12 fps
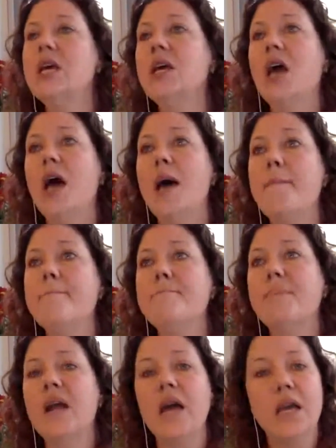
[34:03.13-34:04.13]

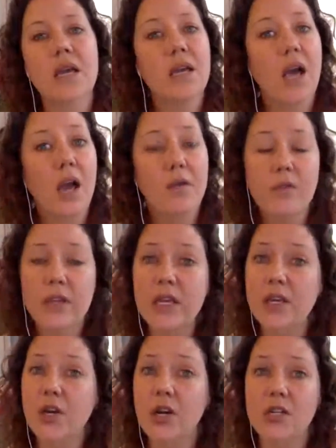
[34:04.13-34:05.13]
I really
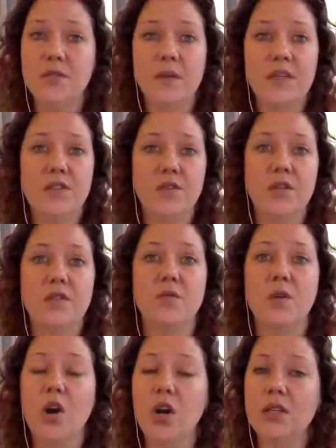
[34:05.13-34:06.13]
encourage my students,
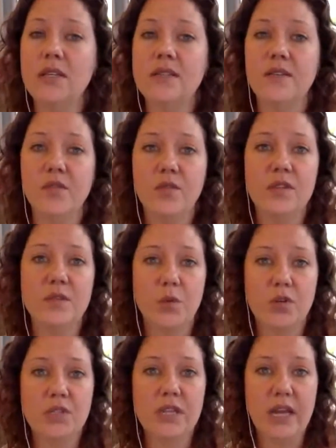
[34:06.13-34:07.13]
regardless of who this
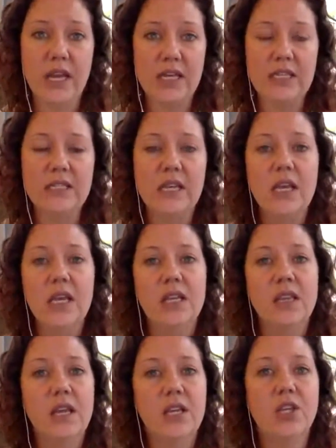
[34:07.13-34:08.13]
person is,
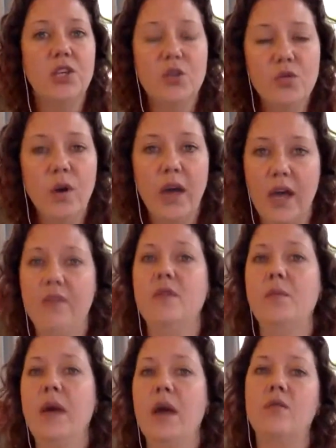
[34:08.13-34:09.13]
that you have the
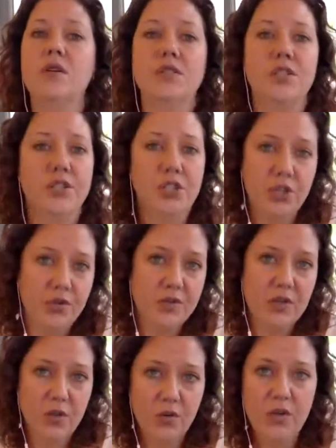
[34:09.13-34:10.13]
power to choose
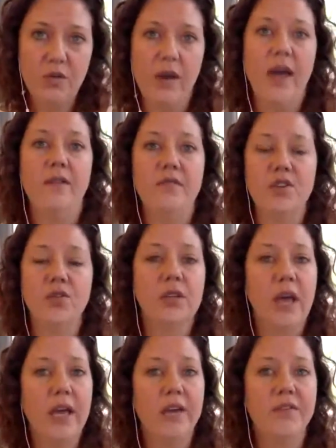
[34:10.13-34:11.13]
who you have in your
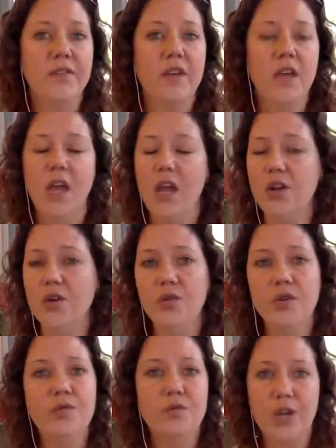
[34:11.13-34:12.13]
life and who
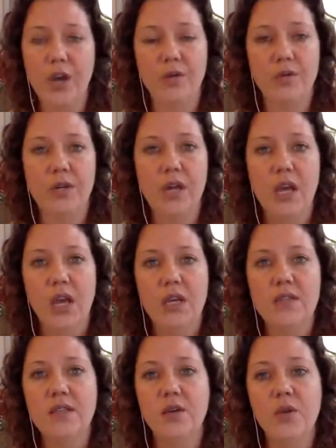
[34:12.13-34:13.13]
you don't.
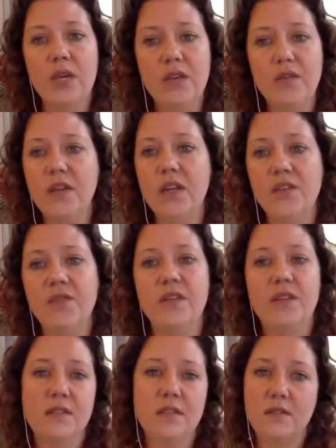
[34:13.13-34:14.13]
And so even if
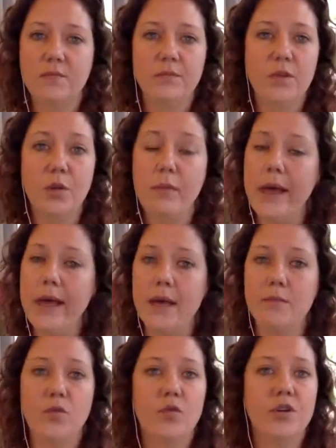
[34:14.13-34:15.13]
it's your
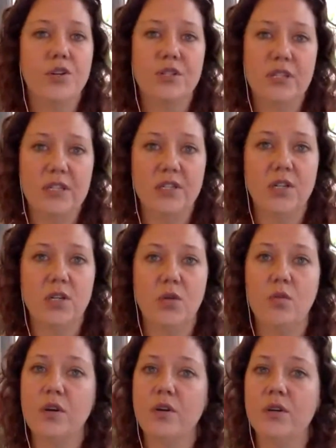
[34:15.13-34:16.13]
mom or your sister
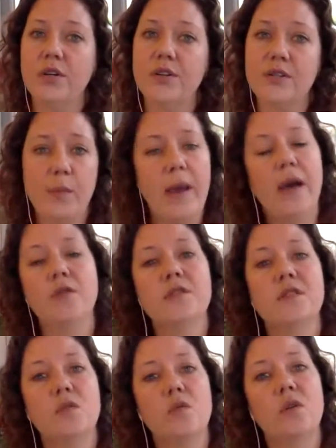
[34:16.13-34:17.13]
or your
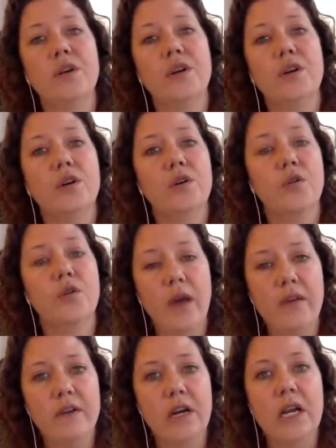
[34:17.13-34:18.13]
spouse or your
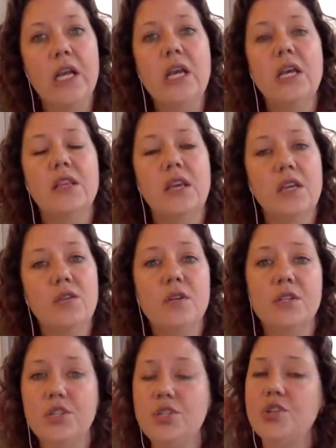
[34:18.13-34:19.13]
whoever, that you
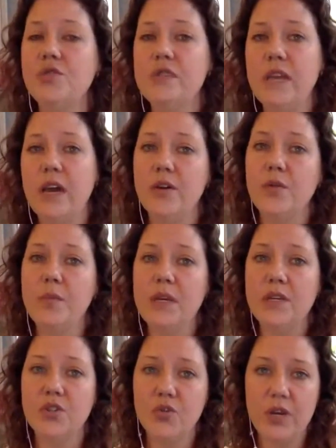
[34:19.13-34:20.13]
get to choose how you're
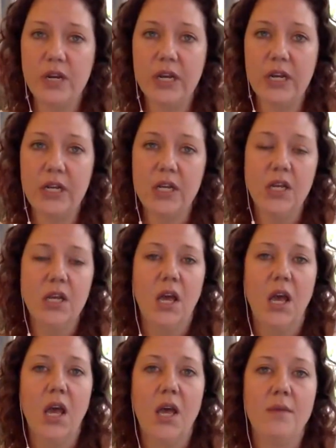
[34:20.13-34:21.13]
being treated.
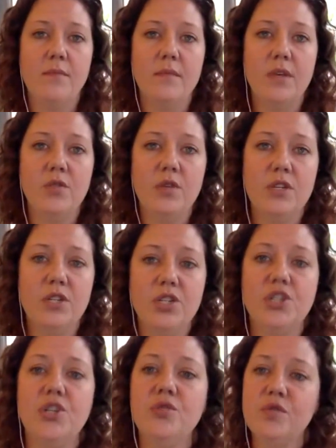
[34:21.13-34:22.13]
You get to
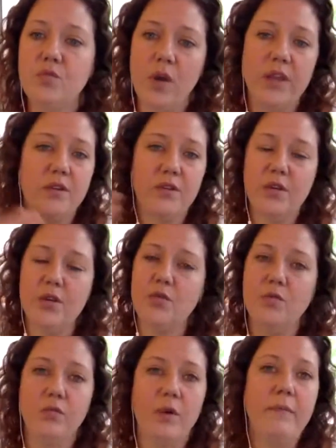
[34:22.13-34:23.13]
choose whether
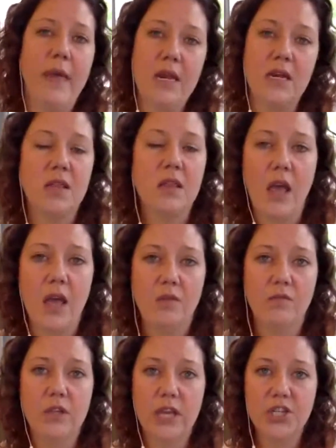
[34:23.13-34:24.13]
you remain in that
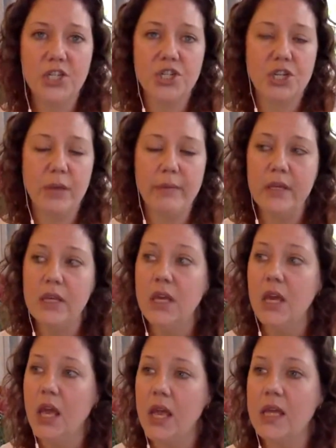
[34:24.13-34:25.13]
relationship,
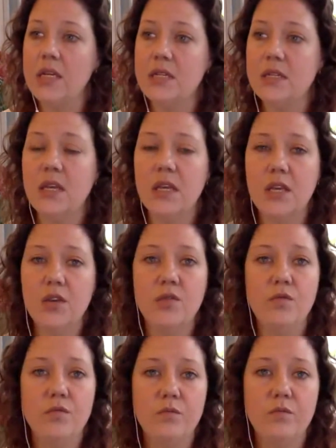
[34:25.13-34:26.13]
and that
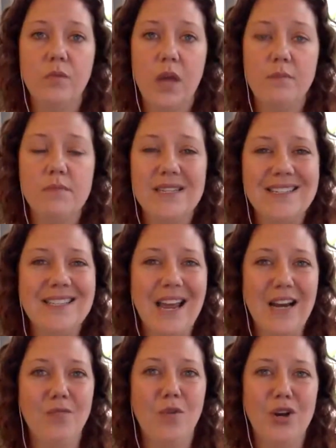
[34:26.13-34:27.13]
you
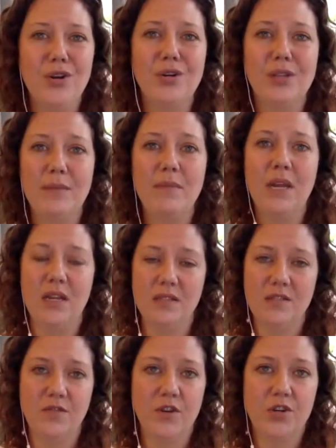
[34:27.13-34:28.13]
decide where your limit
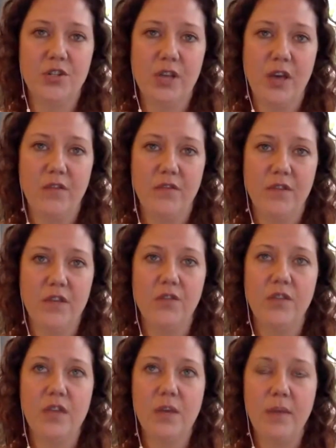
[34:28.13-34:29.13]
is for yourself, that you
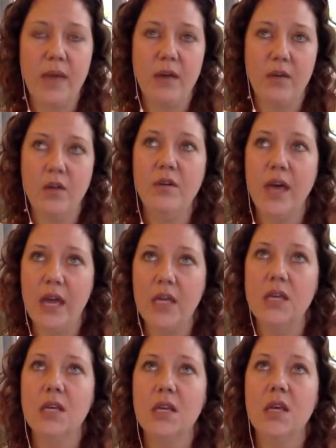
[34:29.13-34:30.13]
think about,
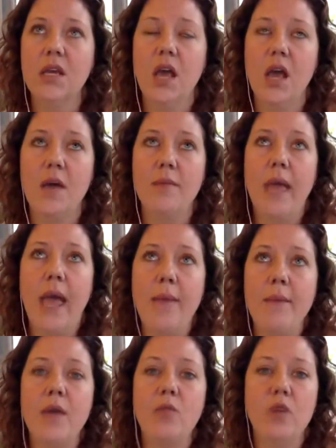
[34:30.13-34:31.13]
okay, am
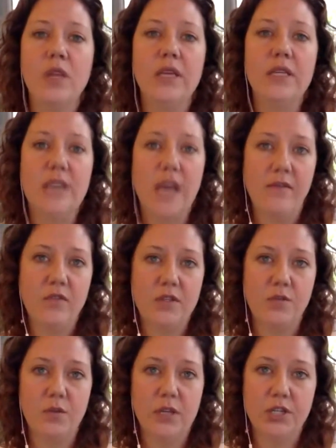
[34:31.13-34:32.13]
I willing to have
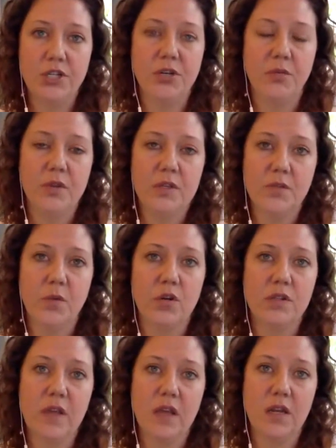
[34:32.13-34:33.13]
this relationship with this
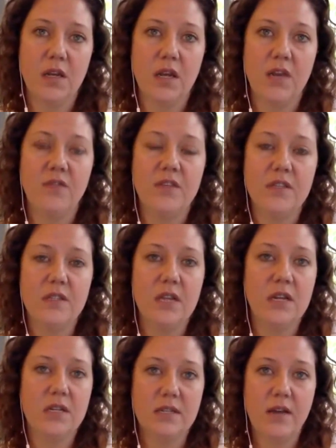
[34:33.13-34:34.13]
person if this
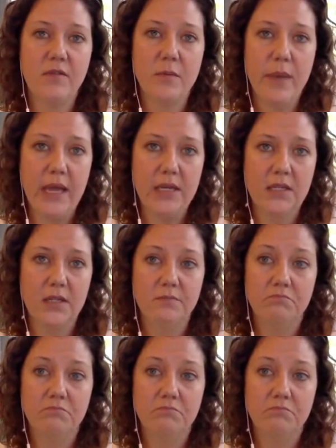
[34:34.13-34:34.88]
need is never met?